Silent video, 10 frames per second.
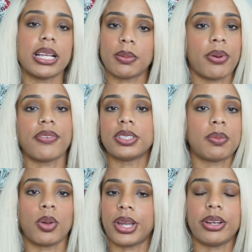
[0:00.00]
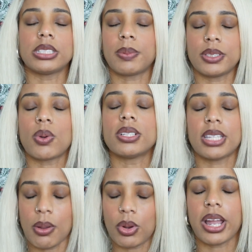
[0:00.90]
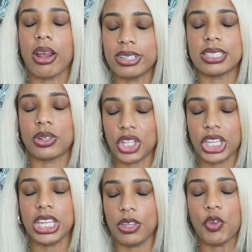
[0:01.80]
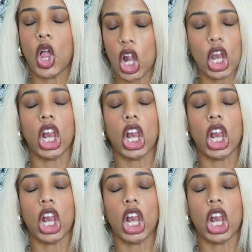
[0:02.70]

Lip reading: has a preference of Bulgarian split squats. That workout is literally evil.